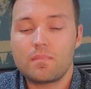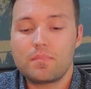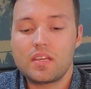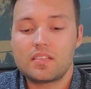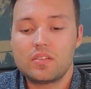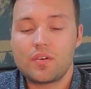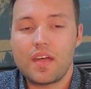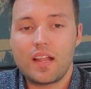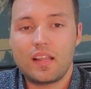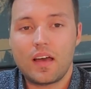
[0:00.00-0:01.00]
a big deal
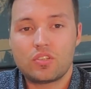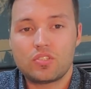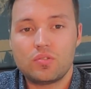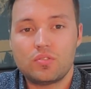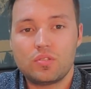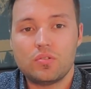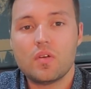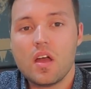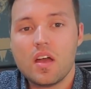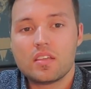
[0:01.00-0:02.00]
that it allows you
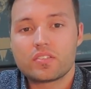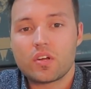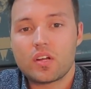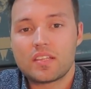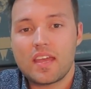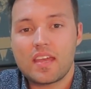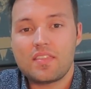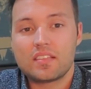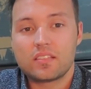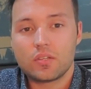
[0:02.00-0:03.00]
to start
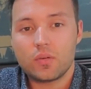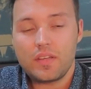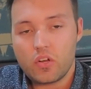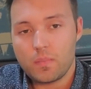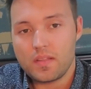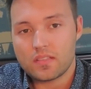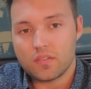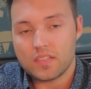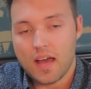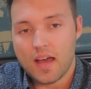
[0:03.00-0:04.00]
taking these little increments
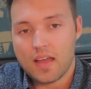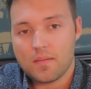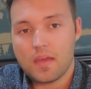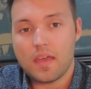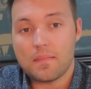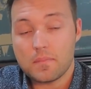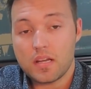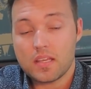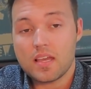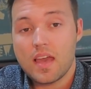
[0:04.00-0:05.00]
of time and
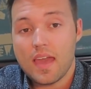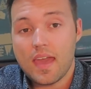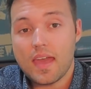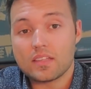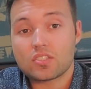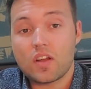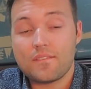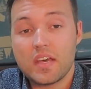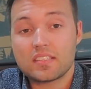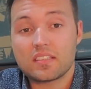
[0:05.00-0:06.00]
money and
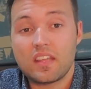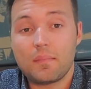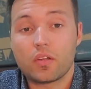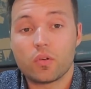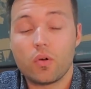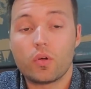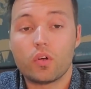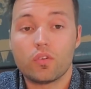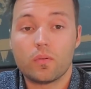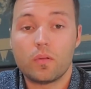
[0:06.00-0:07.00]
start investing them and grow it
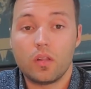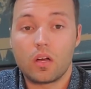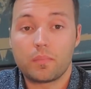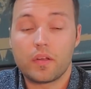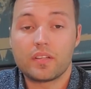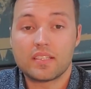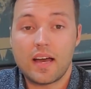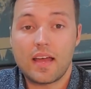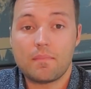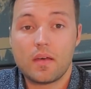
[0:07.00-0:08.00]
over a long period of
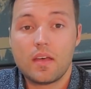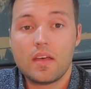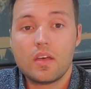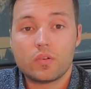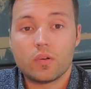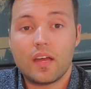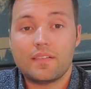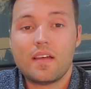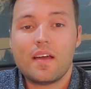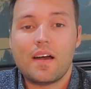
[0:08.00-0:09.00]
time, right?